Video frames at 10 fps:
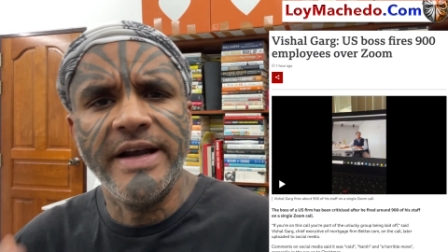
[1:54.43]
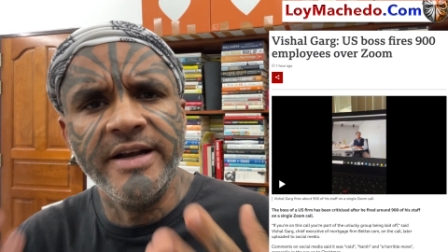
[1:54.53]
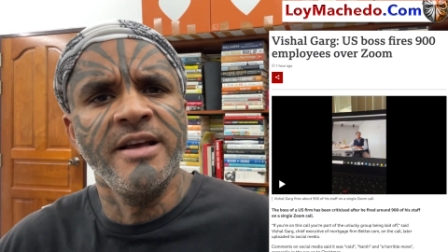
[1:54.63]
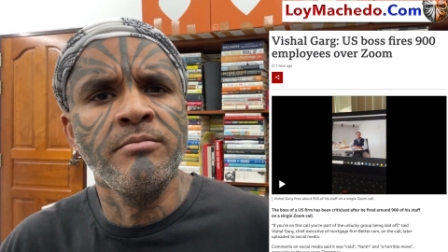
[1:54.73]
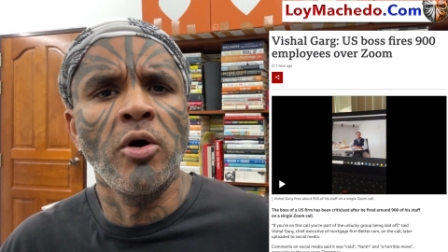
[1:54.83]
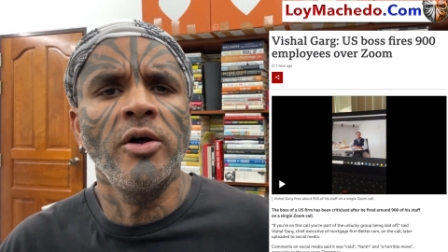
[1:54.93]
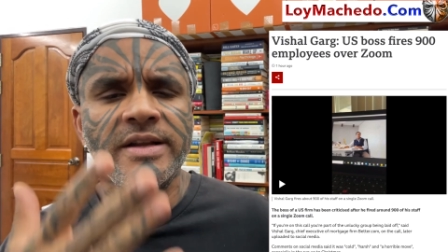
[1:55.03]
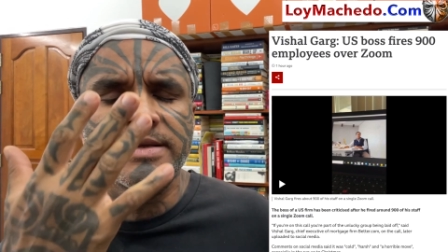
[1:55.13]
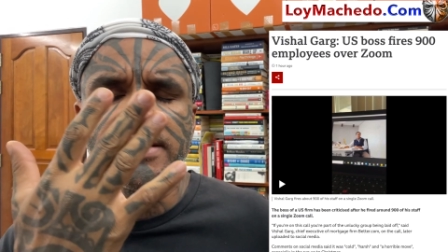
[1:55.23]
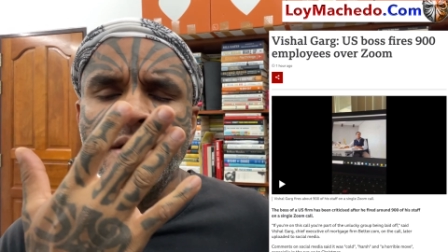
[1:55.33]
Indian born
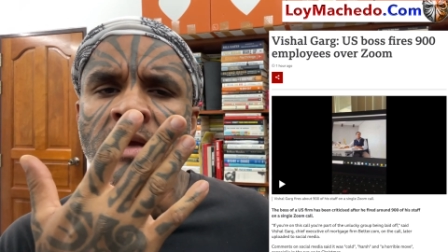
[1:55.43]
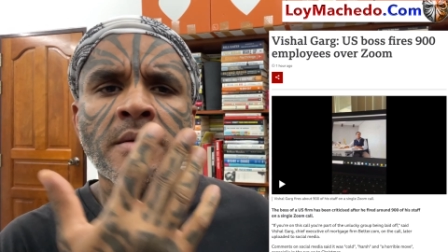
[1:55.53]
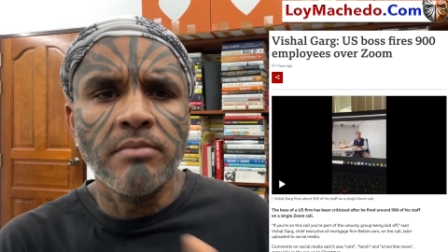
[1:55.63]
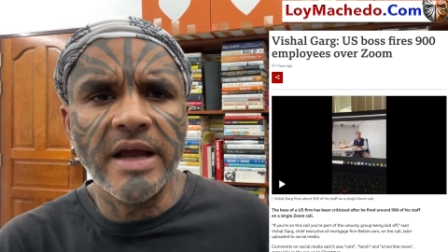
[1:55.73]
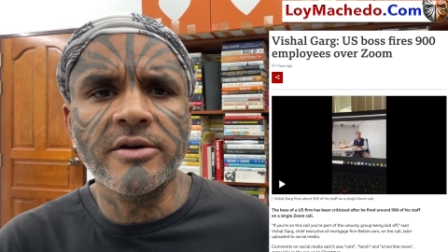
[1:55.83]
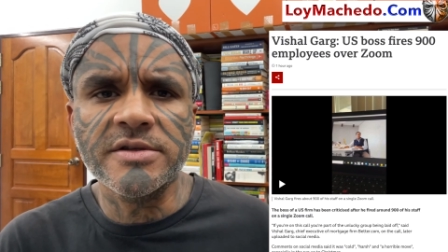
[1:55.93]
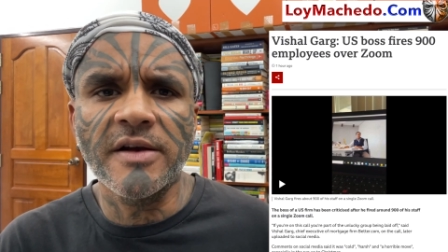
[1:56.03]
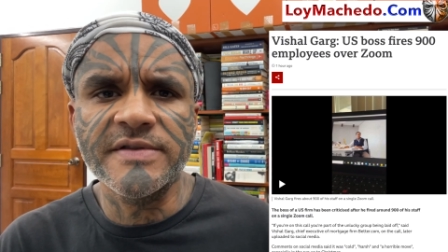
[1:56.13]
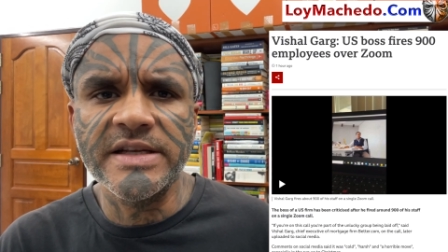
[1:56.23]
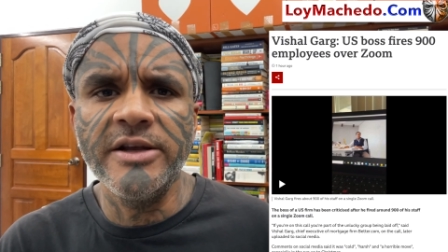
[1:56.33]
is
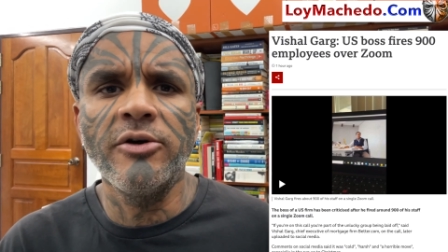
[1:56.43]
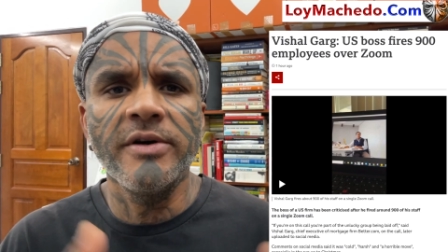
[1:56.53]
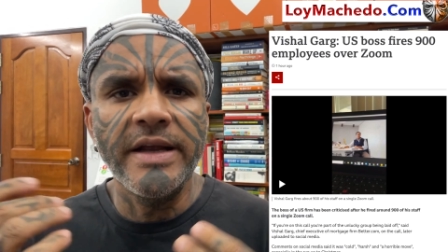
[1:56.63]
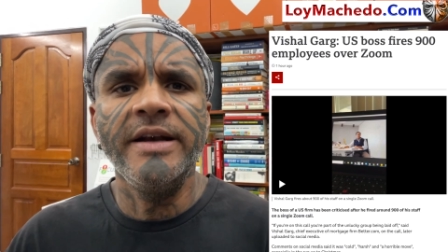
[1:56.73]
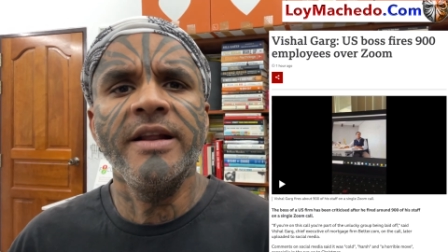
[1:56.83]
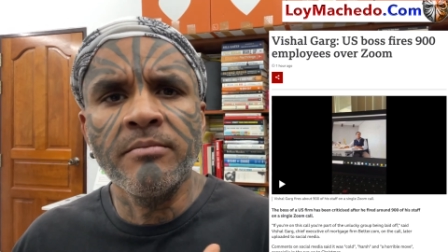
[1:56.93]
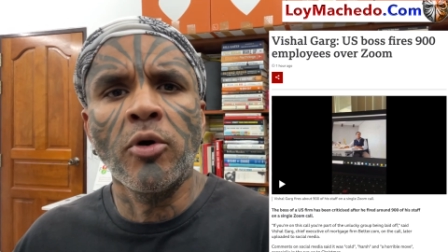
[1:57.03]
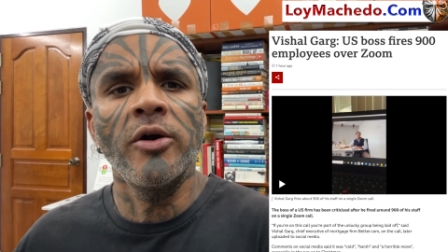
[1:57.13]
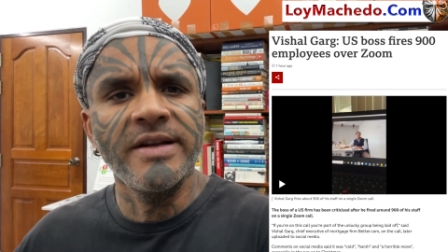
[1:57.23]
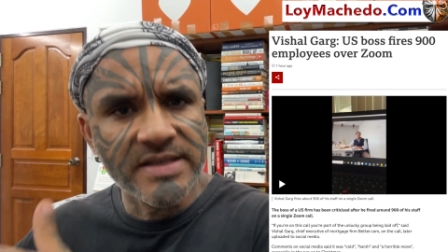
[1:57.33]
Microsoft CEO. Indian
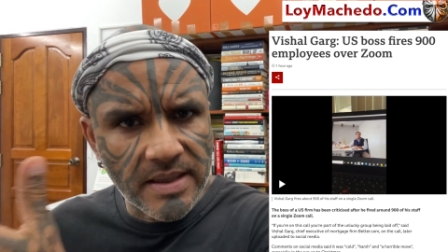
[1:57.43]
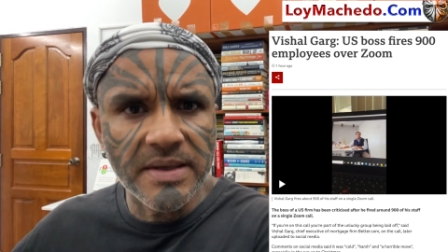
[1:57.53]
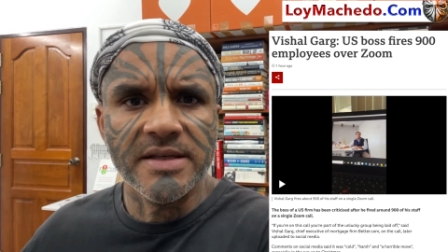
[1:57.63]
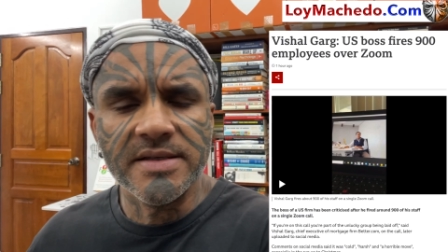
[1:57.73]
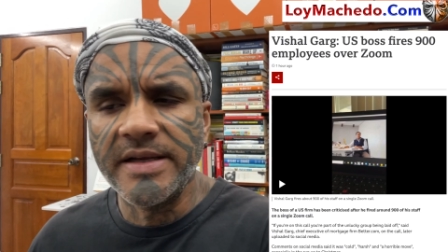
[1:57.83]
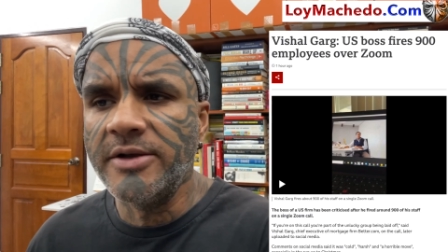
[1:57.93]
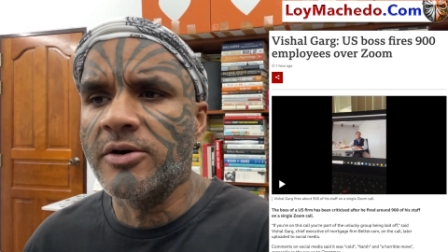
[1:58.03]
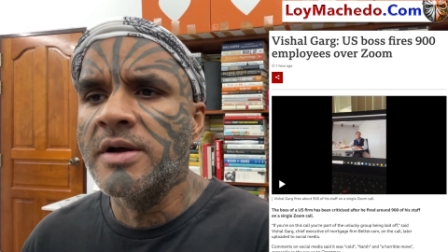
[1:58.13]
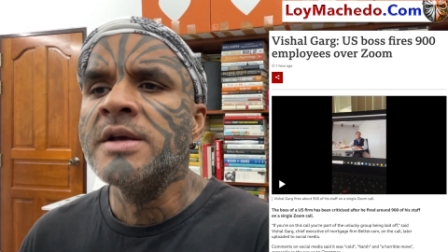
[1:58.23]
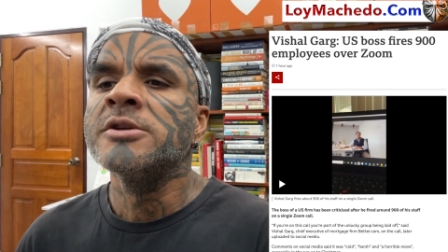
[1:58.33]
born is some other CEO.